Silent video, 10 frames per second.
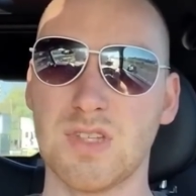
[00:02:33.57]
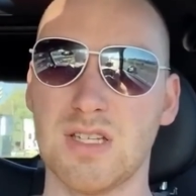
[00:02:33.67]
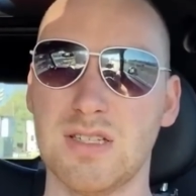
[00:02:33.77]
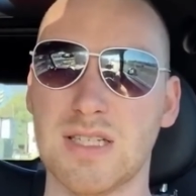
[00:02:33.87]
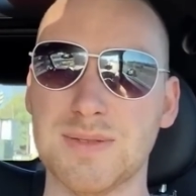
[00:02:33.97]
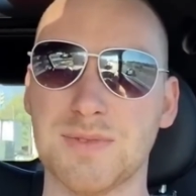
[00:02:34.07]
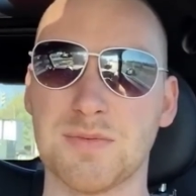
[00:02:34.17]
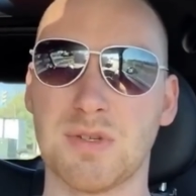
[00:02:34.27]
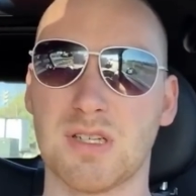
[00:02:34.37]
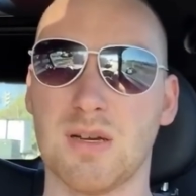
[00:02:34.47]
Yeah, there's
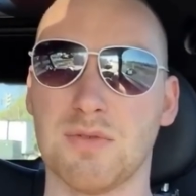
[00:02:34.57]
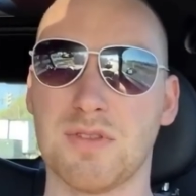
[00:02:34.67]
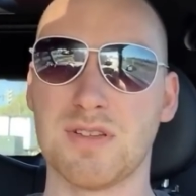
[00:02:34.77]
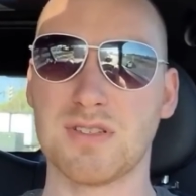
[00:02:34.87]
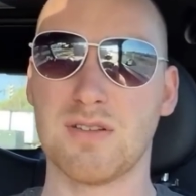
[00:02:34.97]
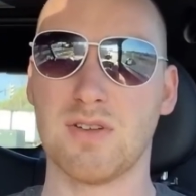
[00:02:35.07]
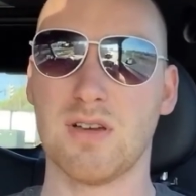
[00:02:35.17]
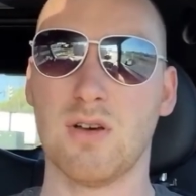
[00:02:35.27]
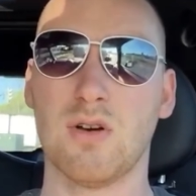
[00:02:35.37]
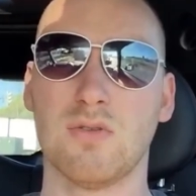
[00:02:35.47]
been a couple things that I've
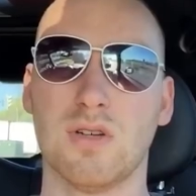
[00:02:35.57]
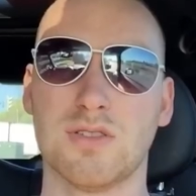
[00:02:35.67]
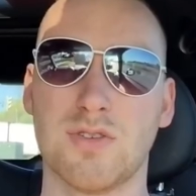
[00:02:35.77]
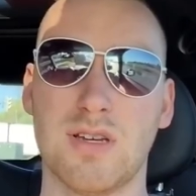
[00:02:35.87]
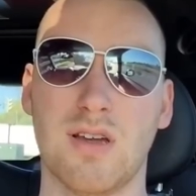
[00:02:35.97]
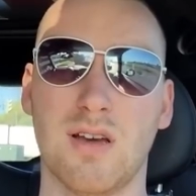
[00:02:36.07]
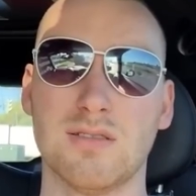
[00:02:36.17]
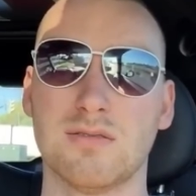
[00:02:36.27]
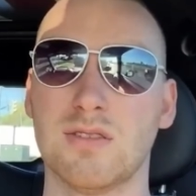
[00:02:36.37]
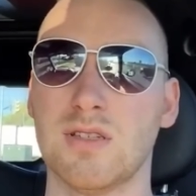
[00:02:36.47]
done. Oh, a Dreadnought.
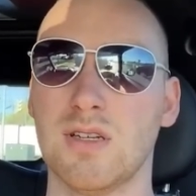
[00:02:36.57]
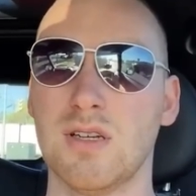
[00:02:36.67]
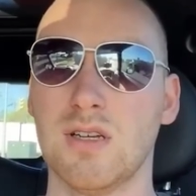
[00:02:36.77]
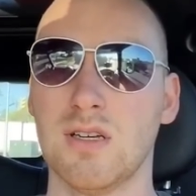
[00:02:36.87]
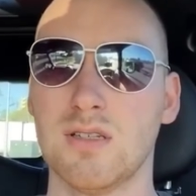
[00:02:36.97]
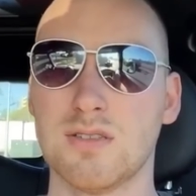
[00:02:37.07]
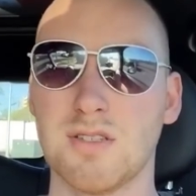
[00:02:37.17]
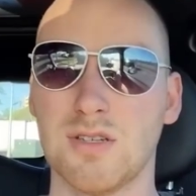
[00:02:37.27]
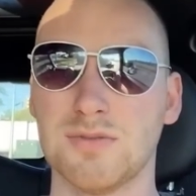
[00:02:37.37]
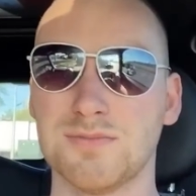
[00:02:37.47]

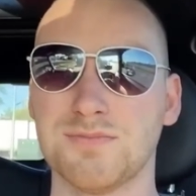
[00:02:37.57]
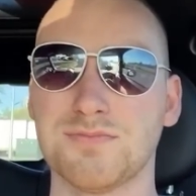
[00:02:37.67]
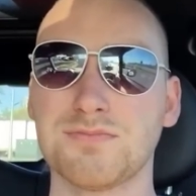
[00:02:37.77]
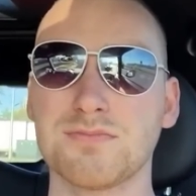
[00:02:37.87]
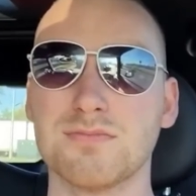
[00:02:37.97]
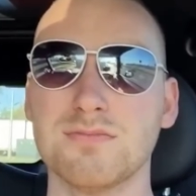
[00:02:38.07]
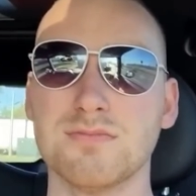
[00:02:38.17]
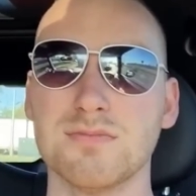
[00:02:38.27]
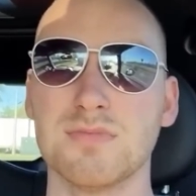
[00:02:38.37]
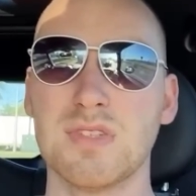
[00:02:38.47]
So,
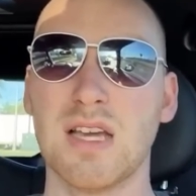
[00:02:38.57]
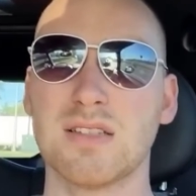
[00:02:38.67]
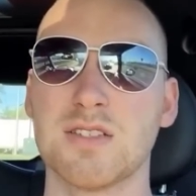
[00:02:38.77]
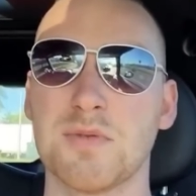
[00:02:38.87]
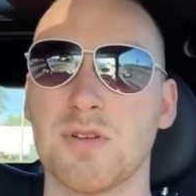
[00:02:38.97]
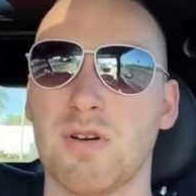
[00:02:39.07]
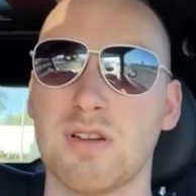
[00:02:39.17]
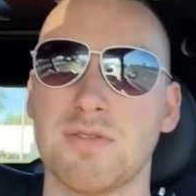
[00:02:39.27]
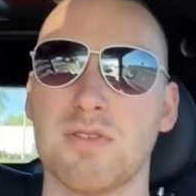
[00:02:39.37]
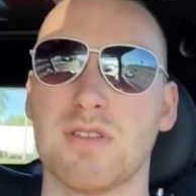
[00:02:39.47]
yeah, there's been quite
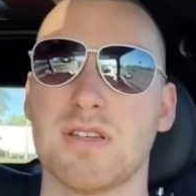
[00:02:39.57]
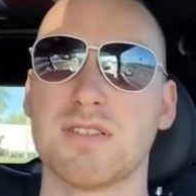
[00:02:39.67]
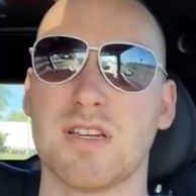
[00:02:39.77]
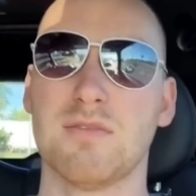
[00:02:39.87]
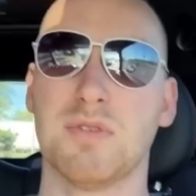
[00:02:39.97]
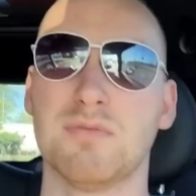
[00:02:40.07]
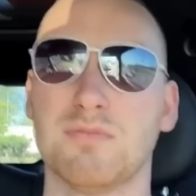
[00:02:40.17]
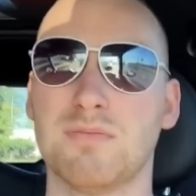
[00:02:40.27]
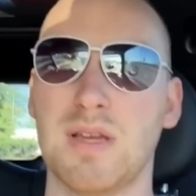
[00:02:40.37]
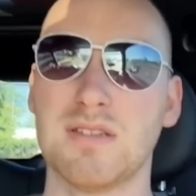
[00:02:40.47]
a few things that I've
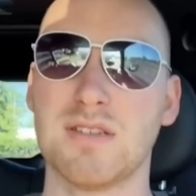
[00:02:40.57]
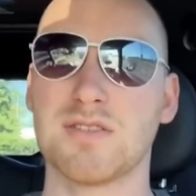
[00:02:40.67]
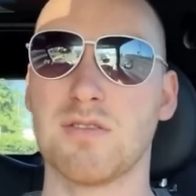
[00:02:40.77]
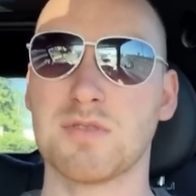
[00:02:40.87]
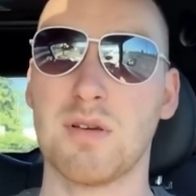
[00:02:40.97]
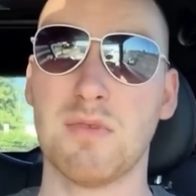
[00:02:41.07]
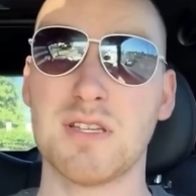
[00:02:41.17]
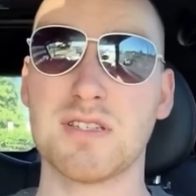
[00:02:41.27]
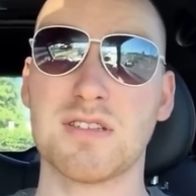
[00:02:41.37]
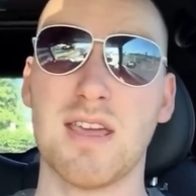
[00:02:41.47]
been painting, so I'm
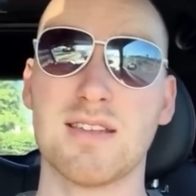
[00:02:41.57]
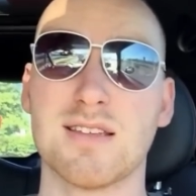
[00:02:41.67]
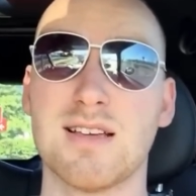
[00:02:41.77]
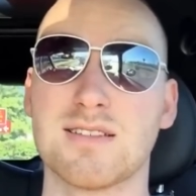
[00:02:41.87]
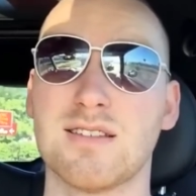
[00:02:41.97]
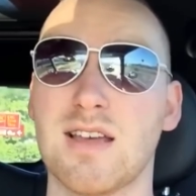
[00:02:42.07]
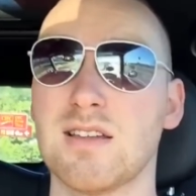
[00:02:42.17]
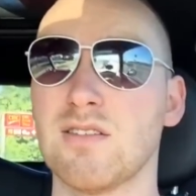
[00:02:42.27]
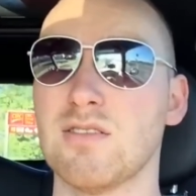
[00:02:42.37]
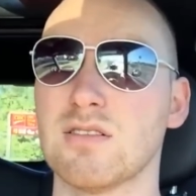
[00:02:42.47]
amazed this can's lasted
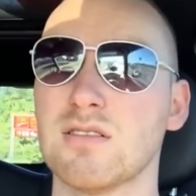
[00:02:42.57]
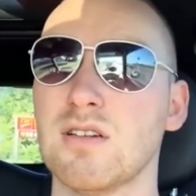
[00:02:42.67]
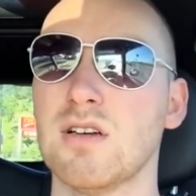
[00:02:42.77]
that long.